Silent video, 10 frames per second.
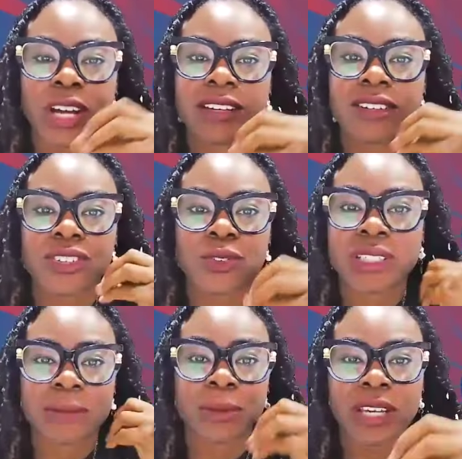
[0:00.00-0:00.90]
trying to do
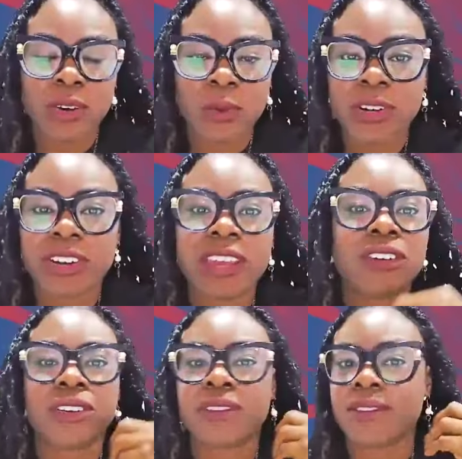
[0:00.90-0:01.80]
a deeper
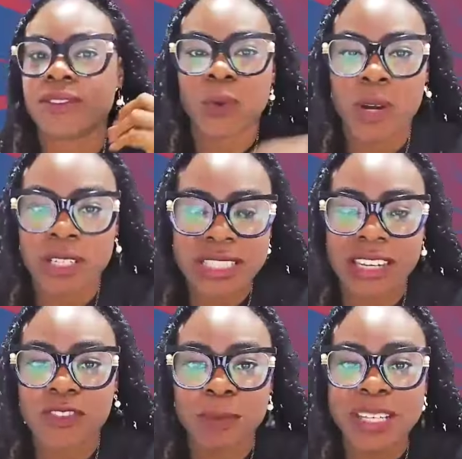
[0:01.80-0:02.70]
inquiry or
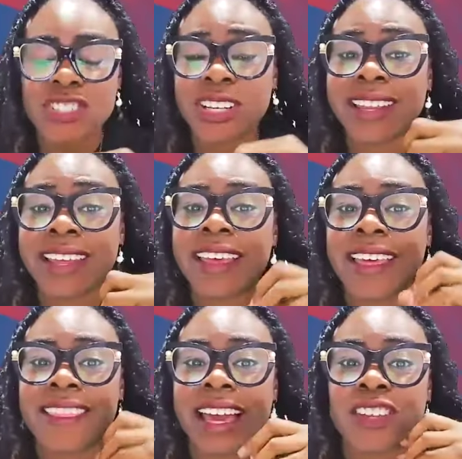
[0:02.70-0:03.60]
requesting information,
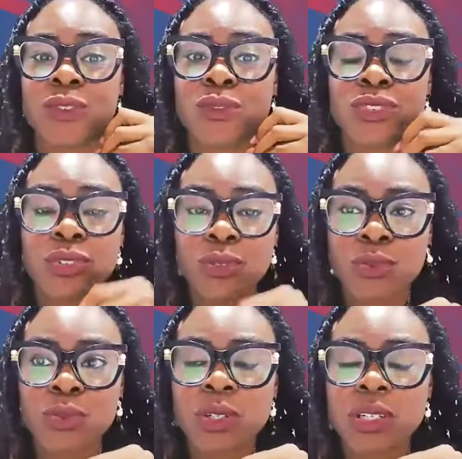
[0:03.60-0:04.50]
that you
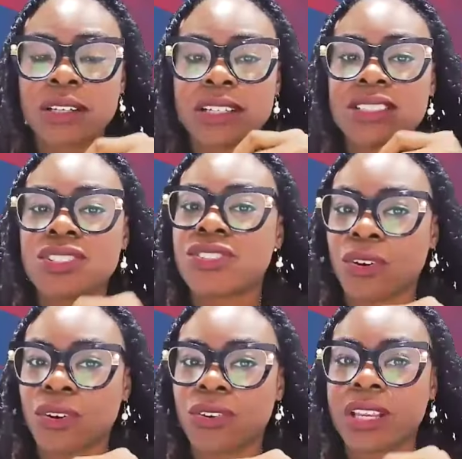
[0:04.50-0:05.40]
do
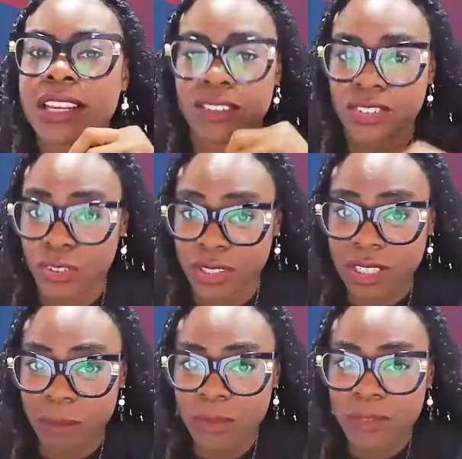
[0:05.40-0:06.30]
consult an
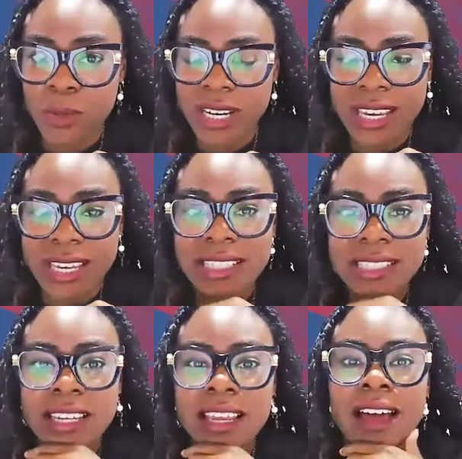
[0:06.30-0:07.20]
attorney
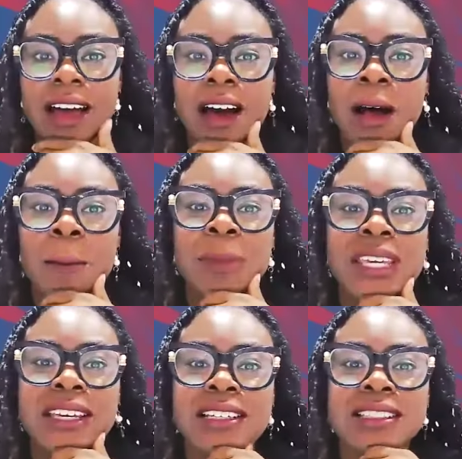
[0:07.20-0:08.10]
beforehand.
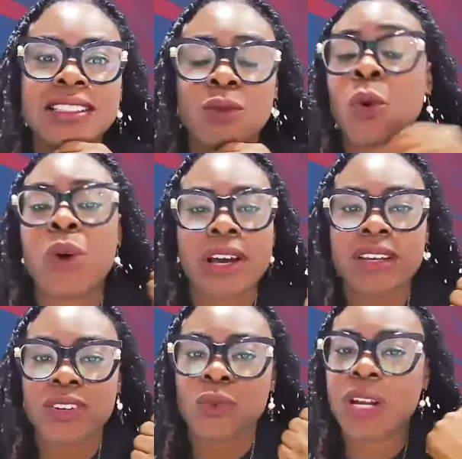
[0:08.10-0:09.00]
Because, well,
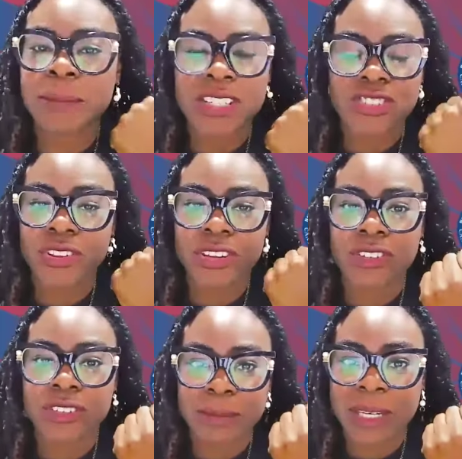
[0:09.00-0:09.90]
one, you want to make sure
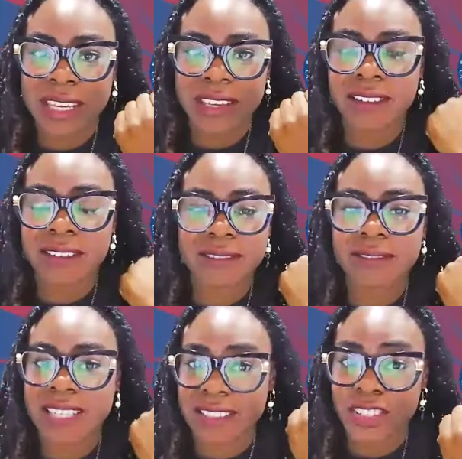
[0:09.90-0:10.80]
that you're submitting
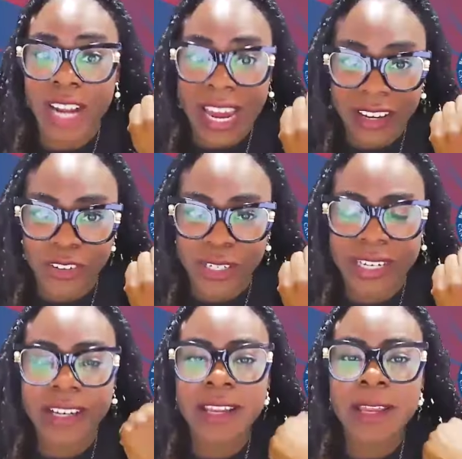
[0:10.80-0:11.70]
things that are
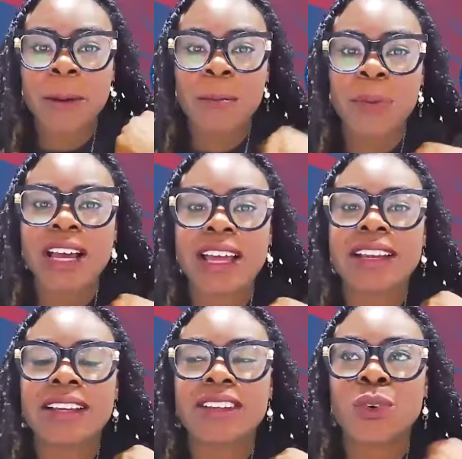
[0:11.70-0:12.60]
accurate,
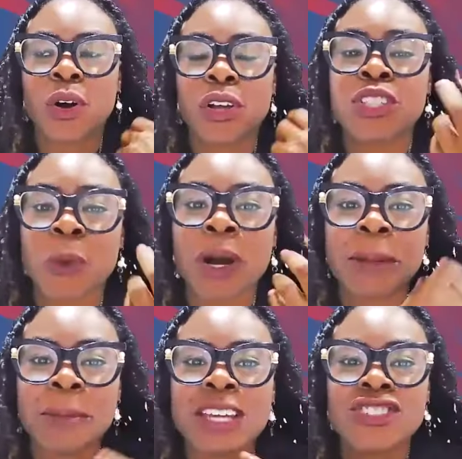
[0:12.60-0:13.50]
but you also
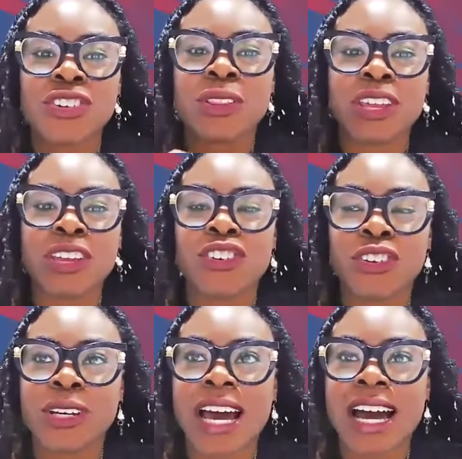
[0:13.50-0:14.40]
want to make sure that
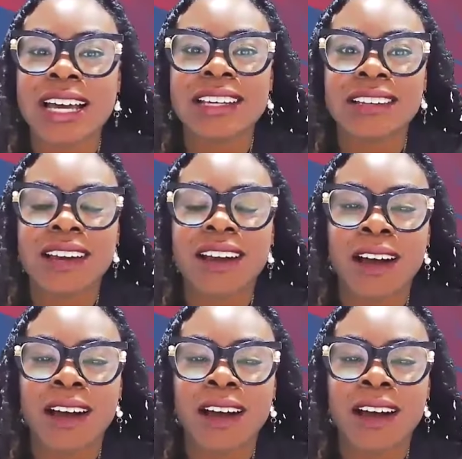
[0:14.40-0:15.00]
you're not